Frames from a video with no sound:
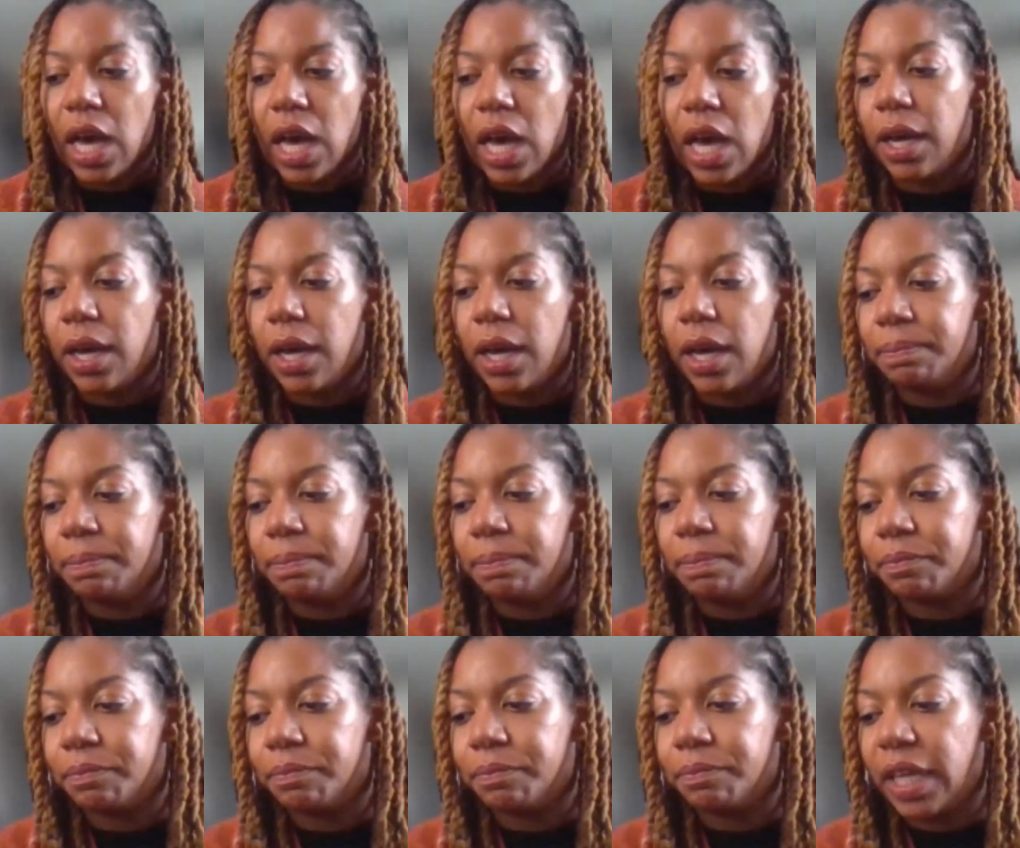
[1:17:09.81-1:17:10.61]

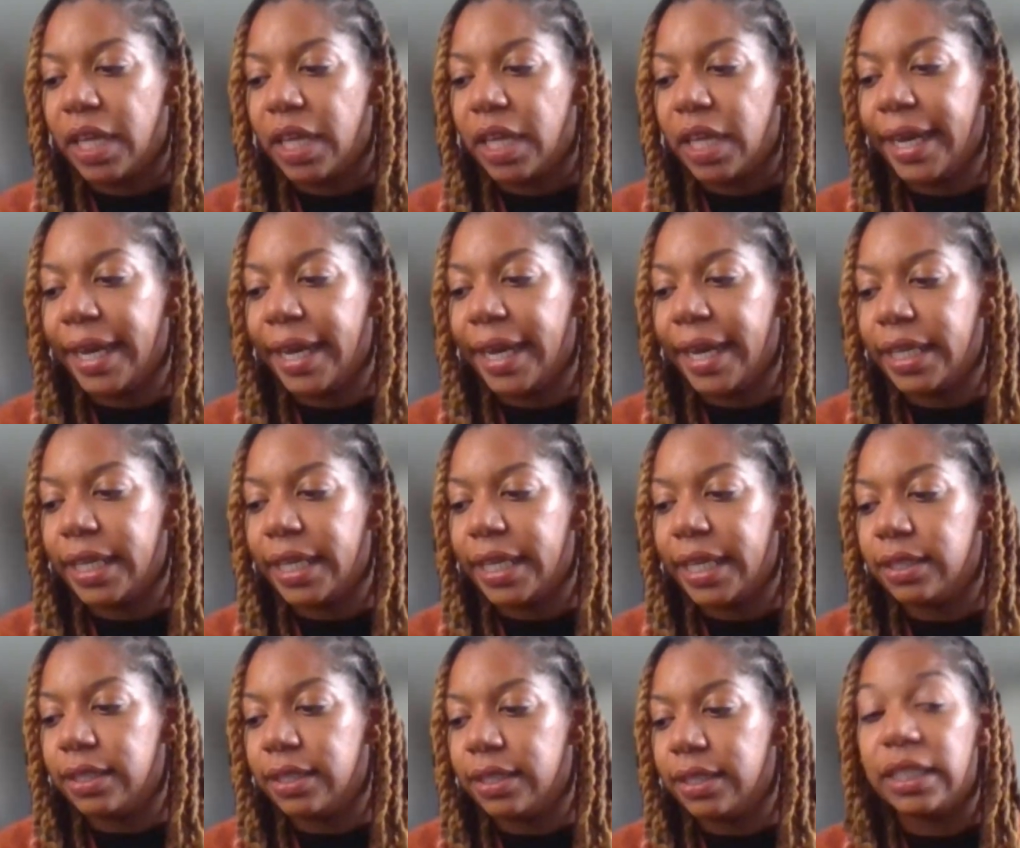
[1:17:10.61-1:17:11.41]

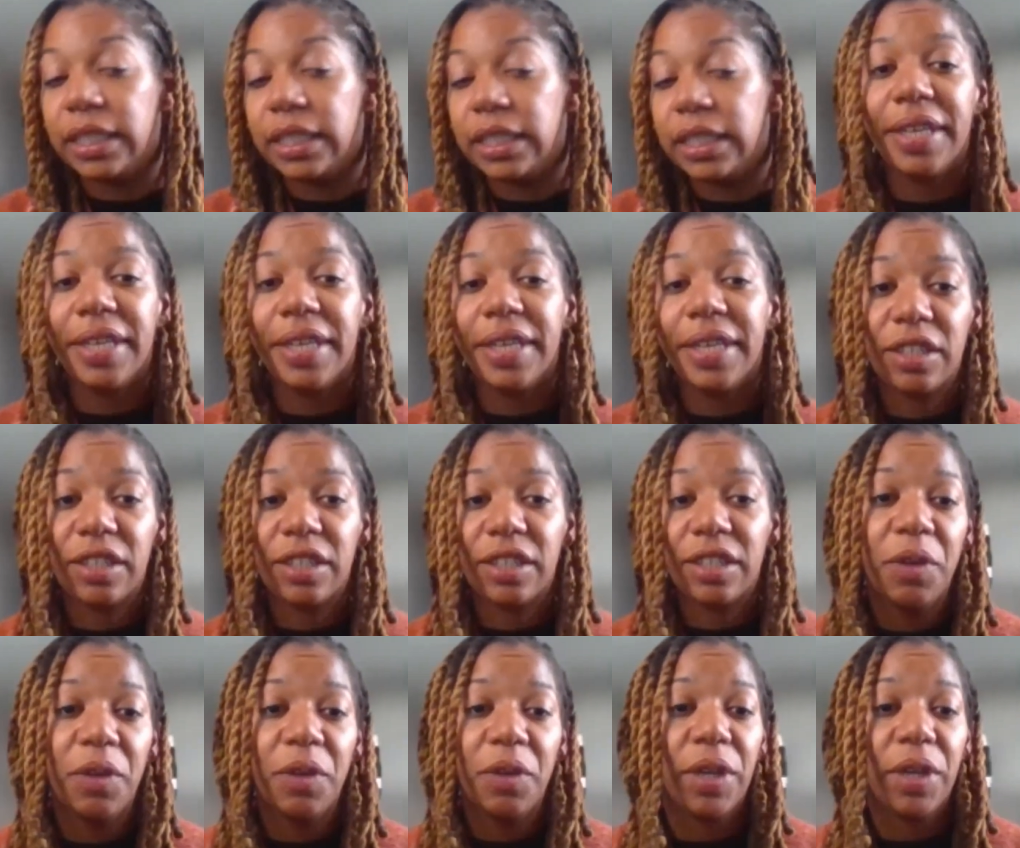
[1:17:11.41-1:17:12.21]
And these are actually
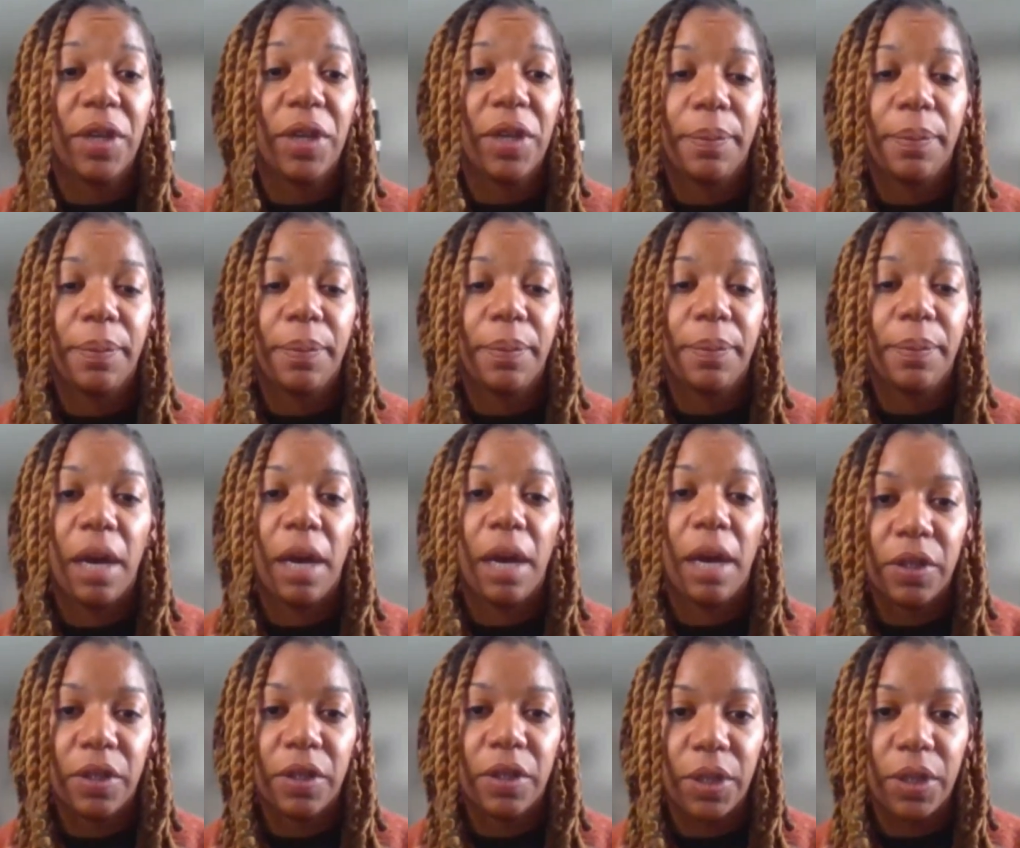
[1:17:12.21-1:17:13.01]
becoming really
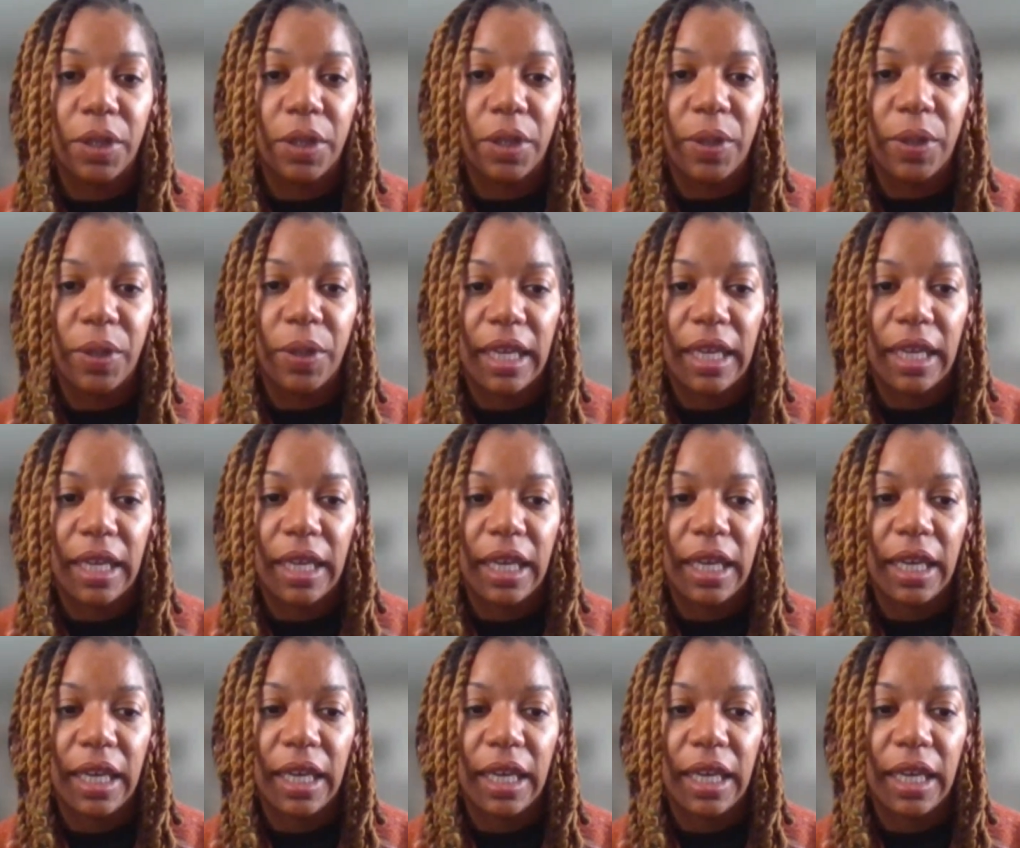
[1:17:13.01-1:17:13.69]
popular within